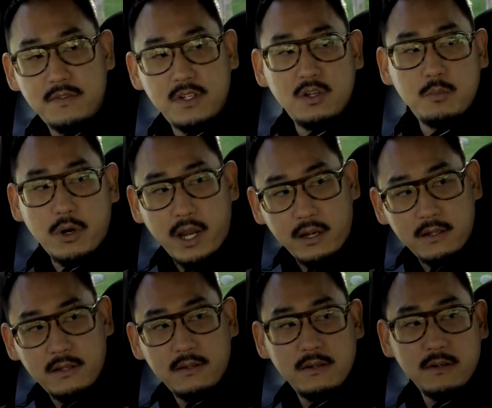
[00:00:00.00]
of a new brand.
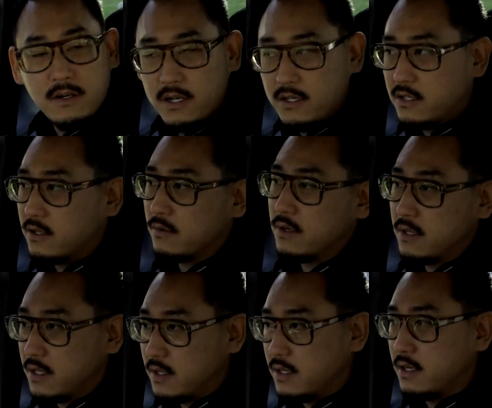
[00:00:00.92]
Right. Uh, you can
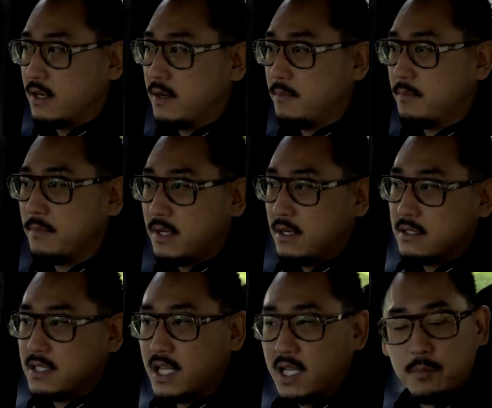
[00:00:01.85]
really um,
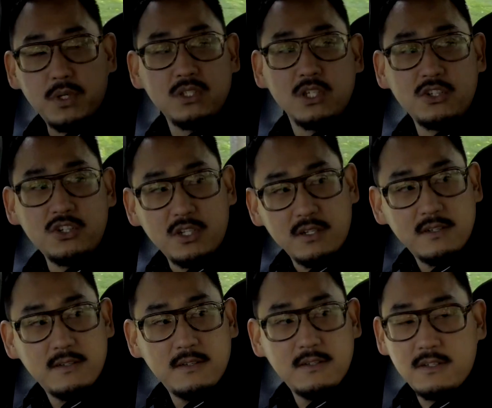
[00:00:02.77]
take a position.
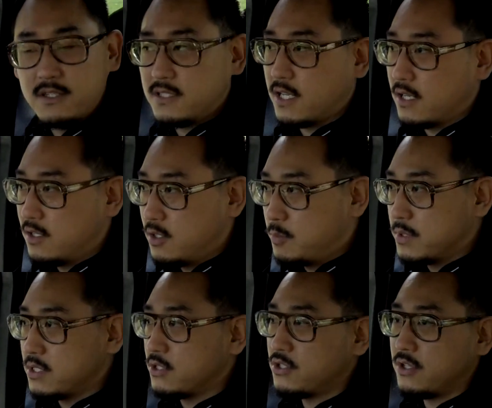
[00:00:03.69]
You can take a new
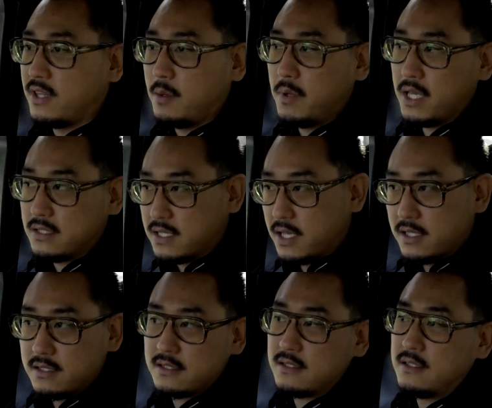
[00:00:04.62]
position that makes
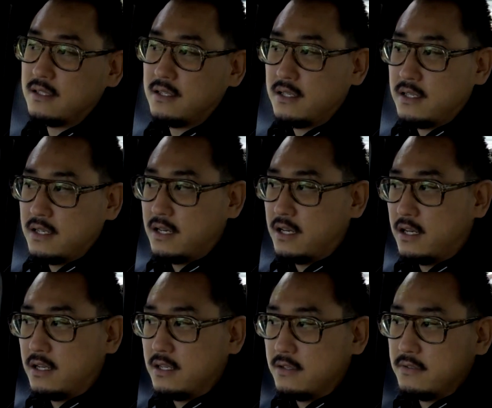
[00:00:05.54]
sense
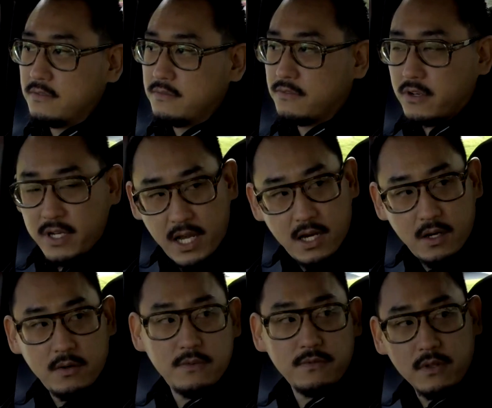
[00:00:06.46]
uh, for
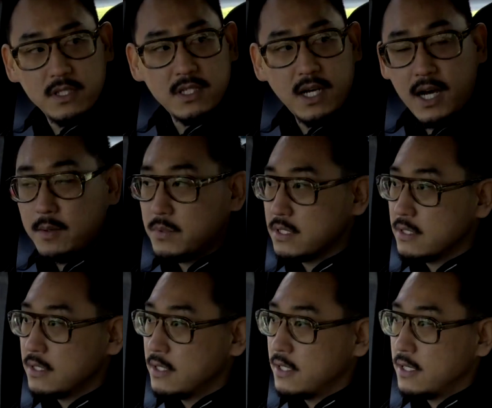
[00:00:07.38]
now and for the times.
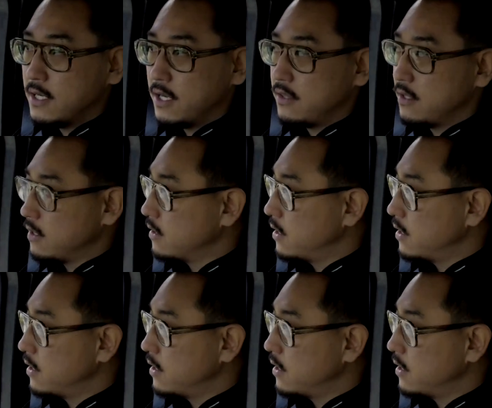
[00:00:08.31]
I think a